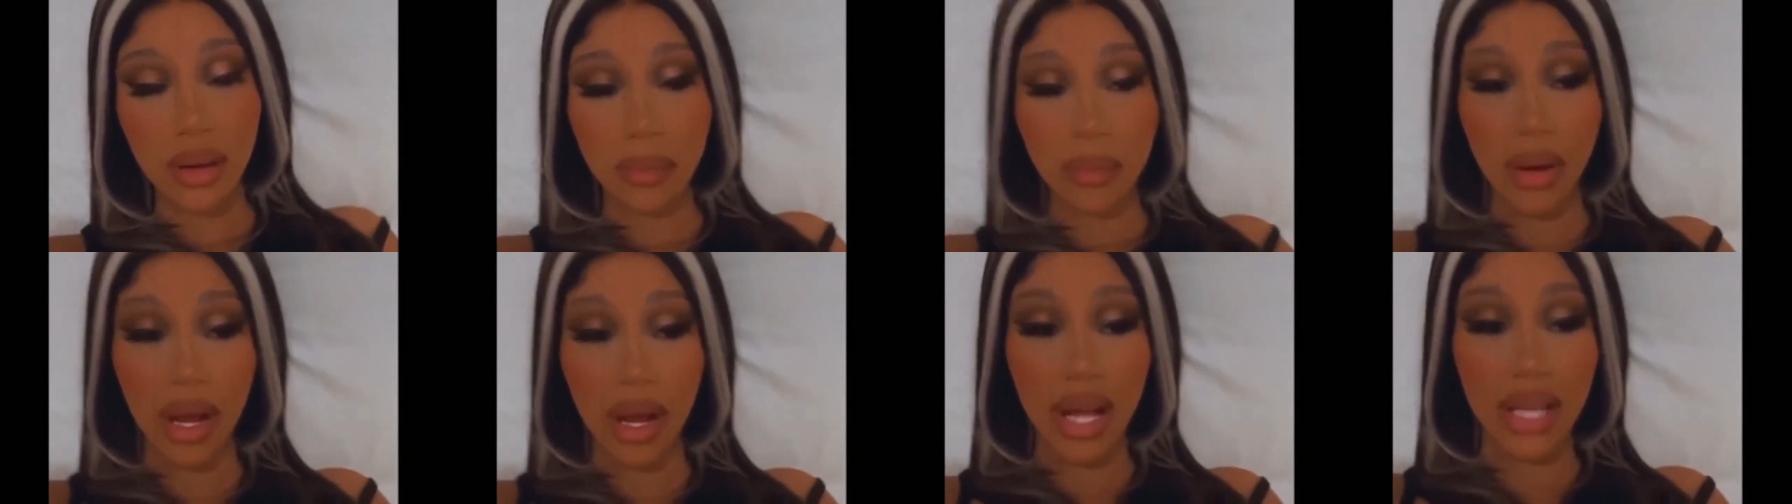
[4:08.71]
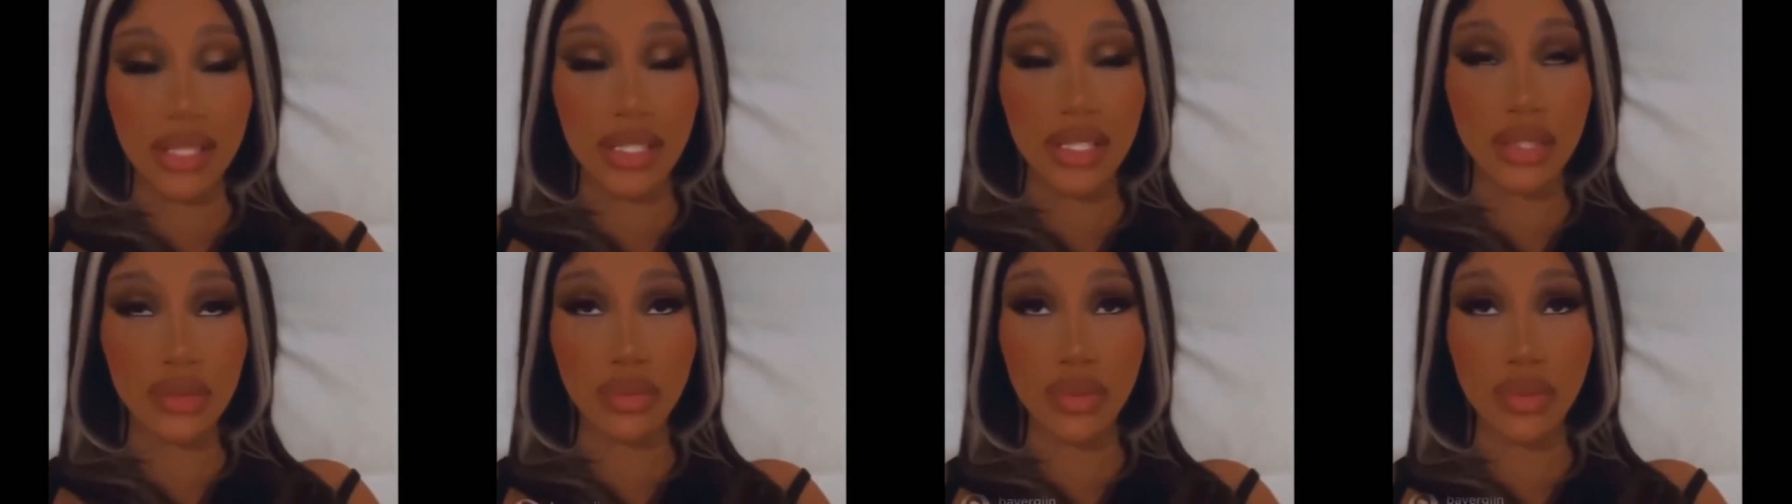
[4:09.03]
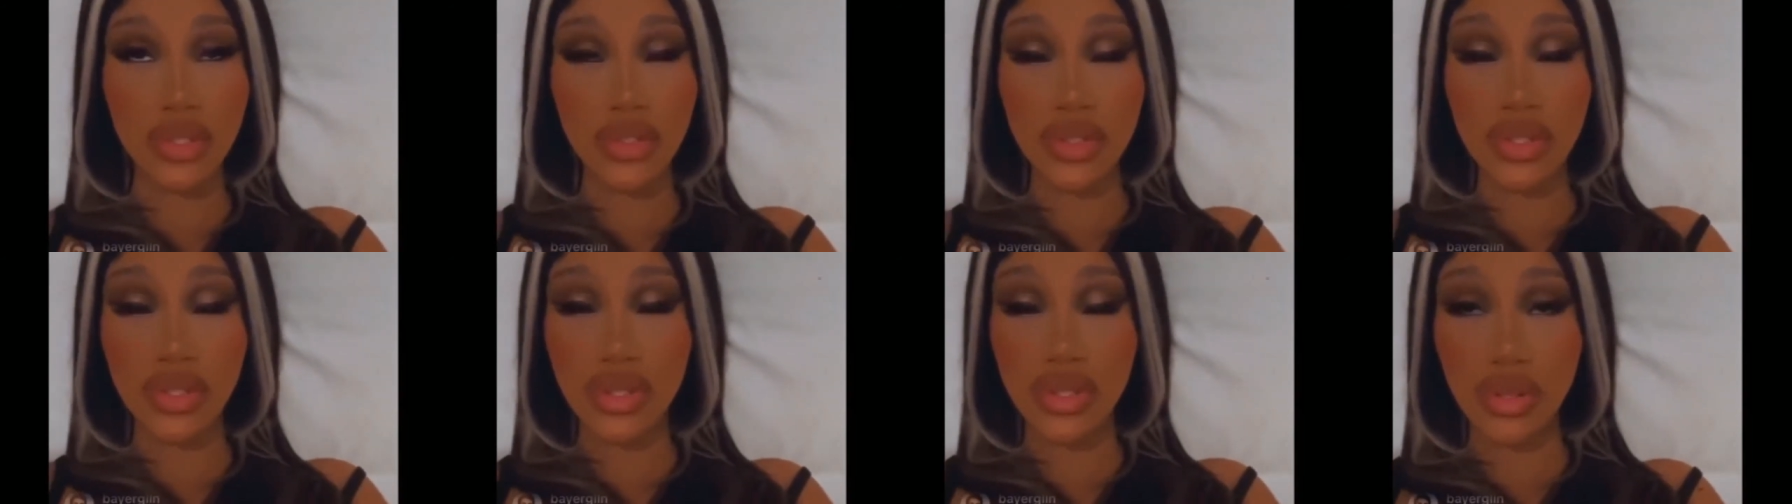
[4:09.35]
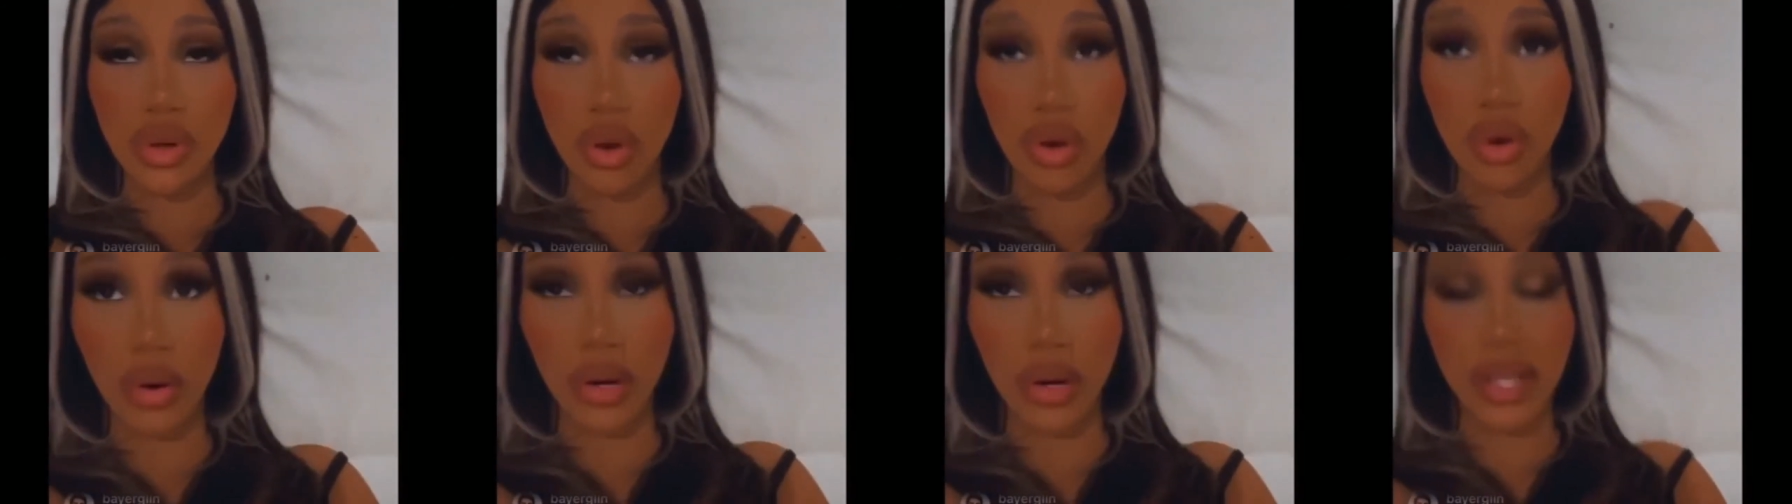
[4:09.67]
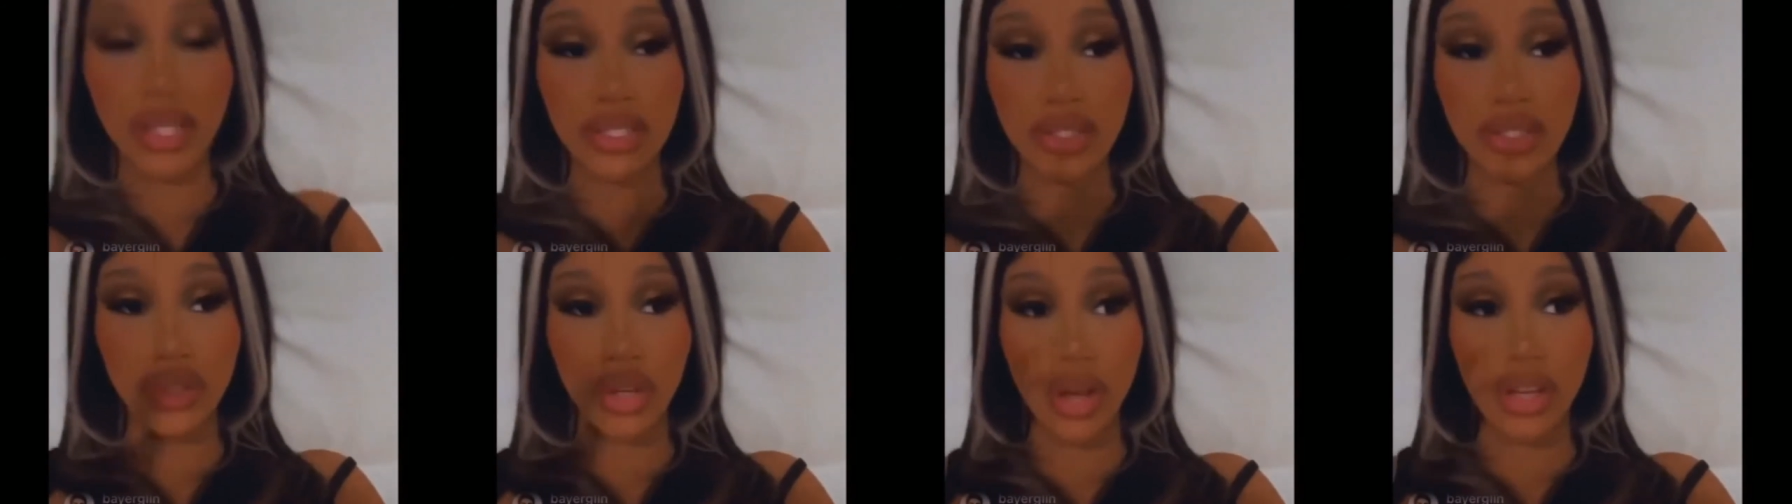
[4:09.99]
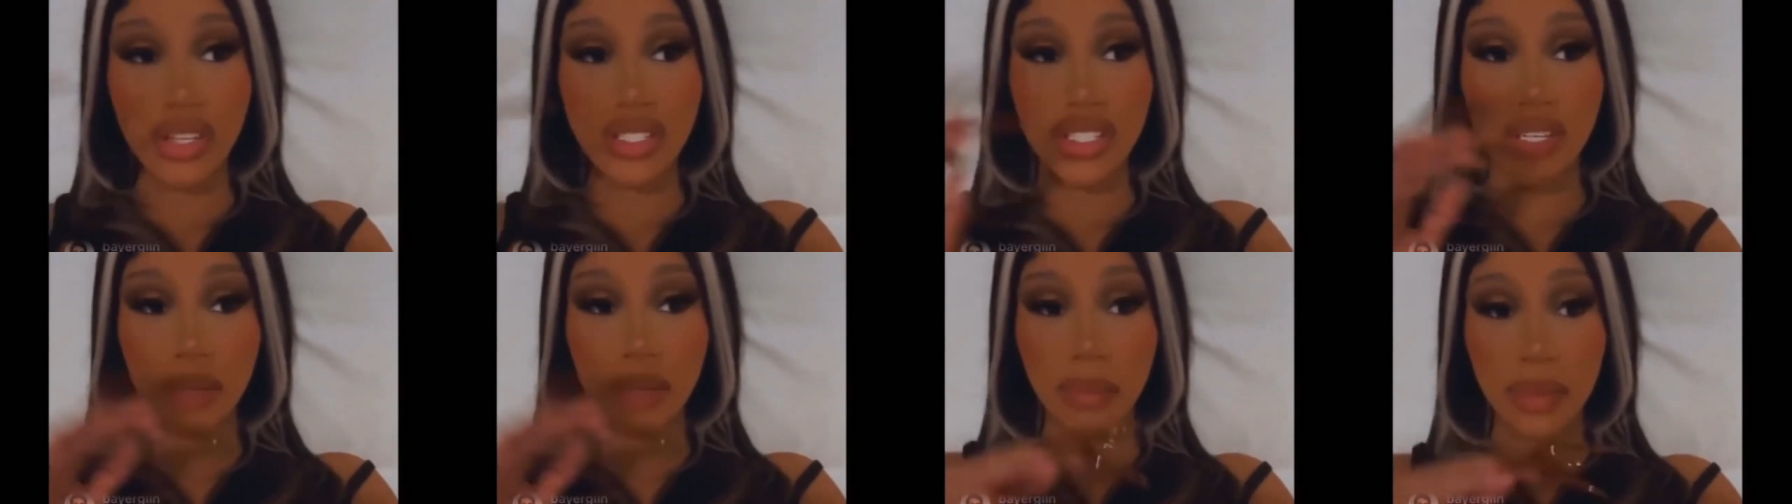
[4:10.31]
but i just was so
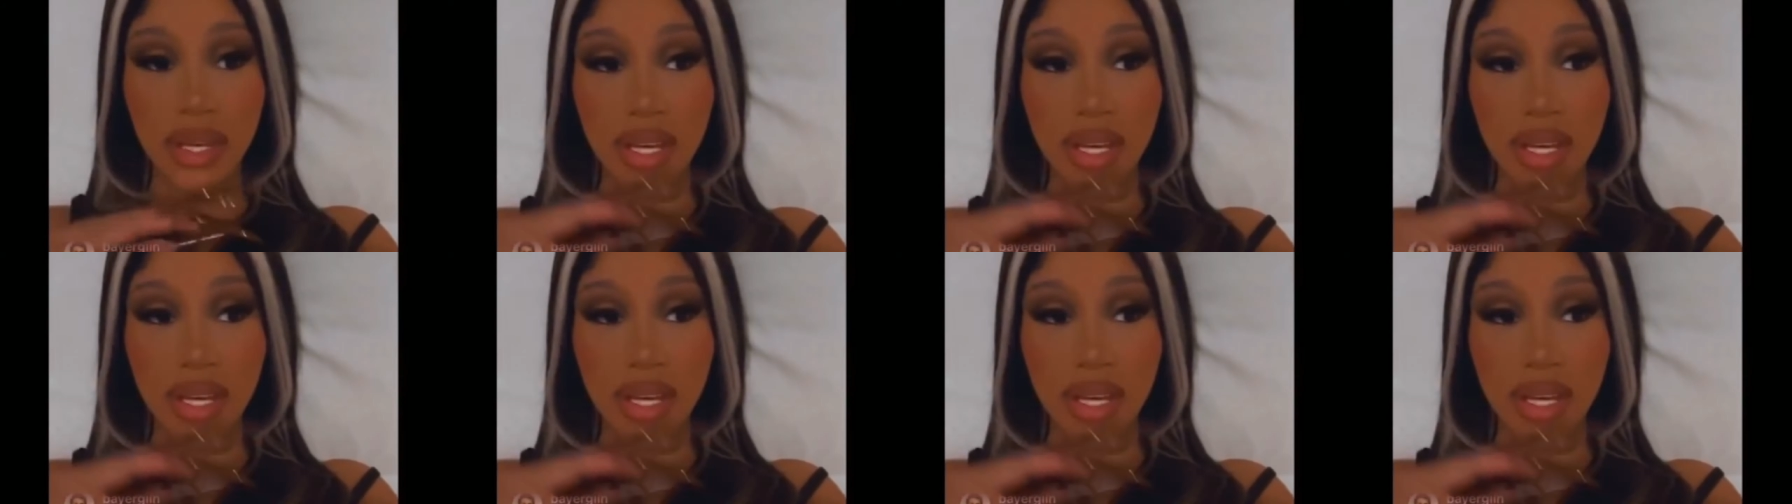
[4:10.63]
exhausted